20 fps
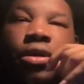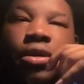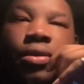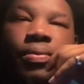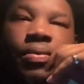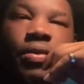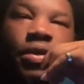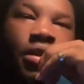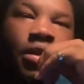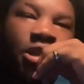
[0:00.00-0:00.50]

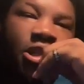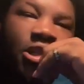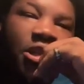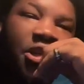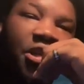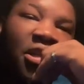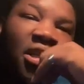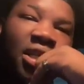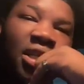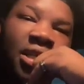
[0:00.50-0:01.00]
Please share
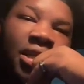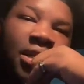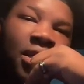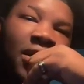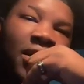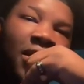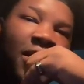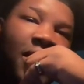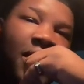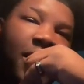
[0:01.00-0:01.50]
this.
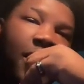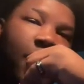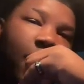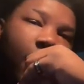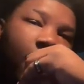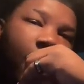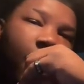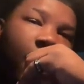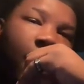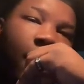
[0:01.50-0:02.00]

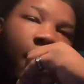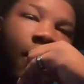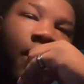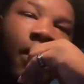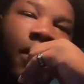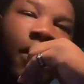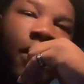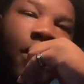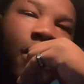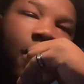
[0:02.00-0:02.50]

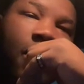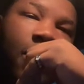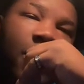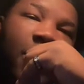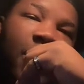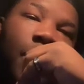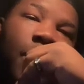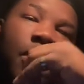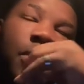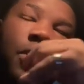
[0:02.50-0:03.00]
I'm
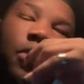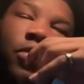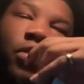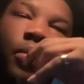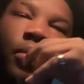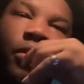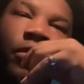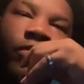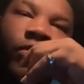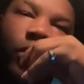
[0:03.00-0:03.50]
gonna be doing
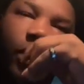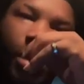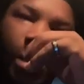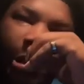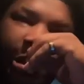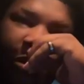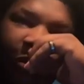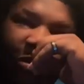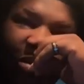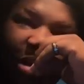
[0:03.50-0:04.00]
more
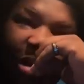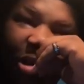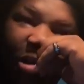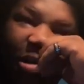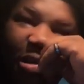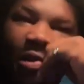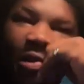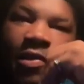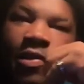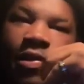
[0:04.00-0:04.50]
videos for y'all.
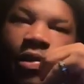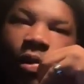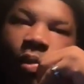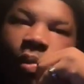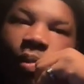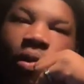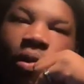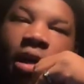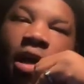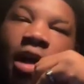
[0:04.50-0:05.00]

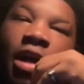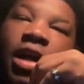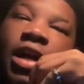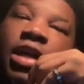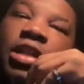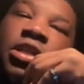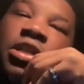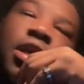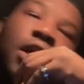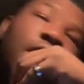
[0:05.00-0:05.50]
I got y'all,